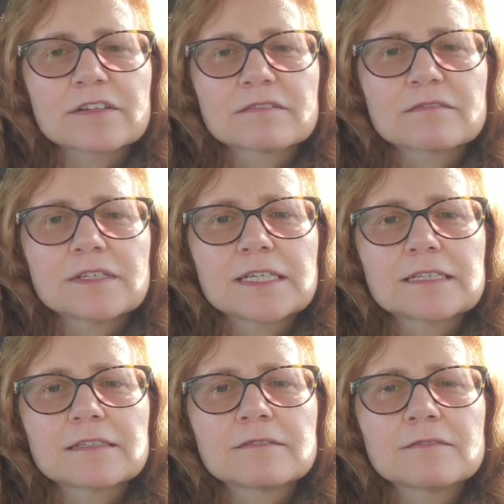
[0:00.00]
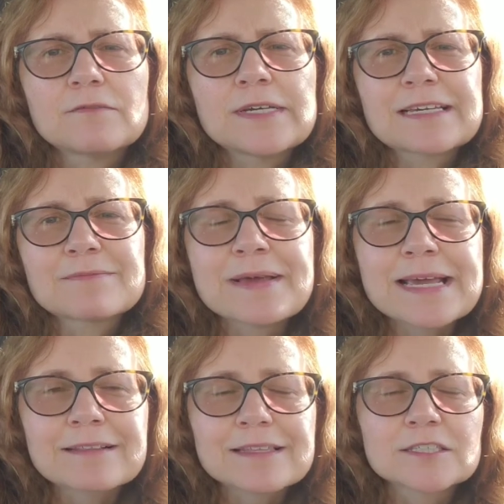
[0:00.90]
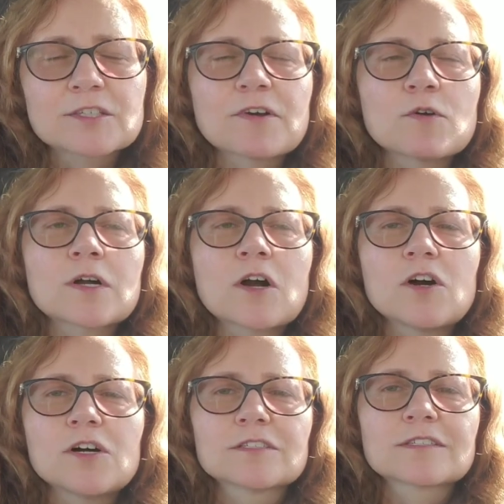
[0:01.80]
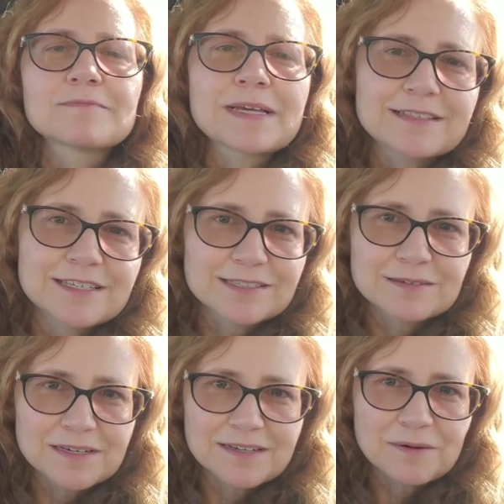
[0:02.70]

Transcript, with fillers: And we can we can make these phone calls and make these uh,